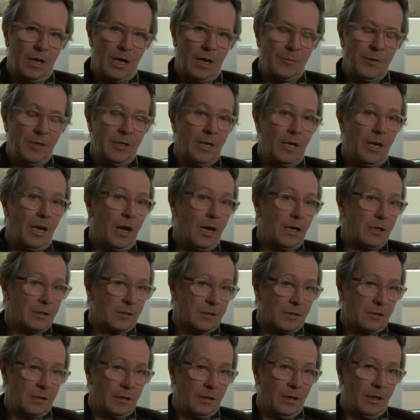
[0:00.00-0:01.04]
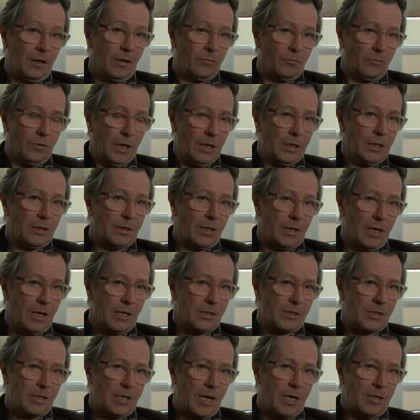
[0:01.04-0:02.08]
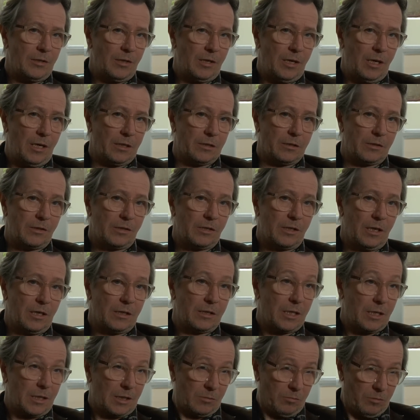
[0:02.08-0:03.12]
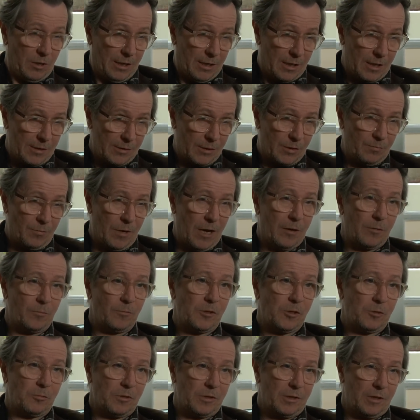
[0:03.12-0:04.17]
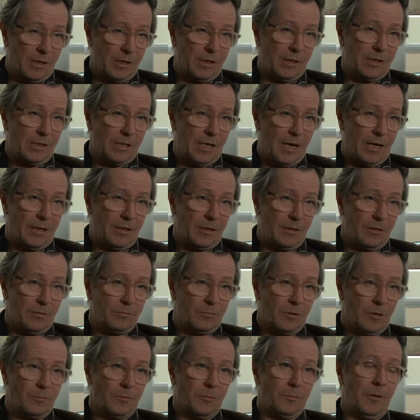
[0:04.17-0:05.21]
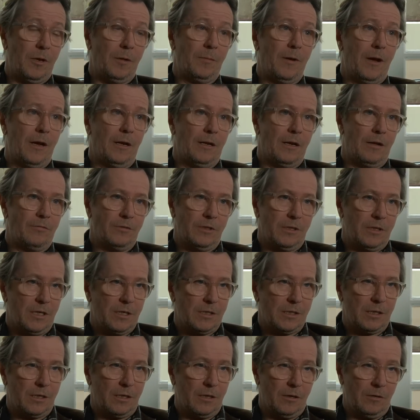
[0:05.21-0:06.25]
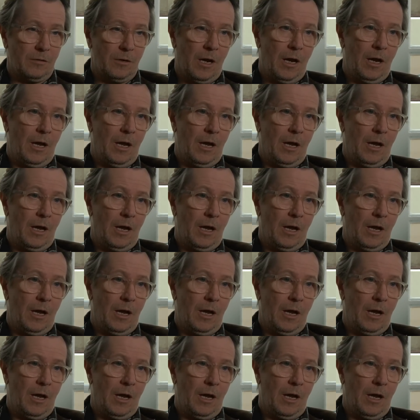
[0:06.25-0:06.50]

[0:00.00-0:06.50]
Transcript: I mean, the last, really the last 10 years since we last met, which was The Contender, probably about 11 years ago,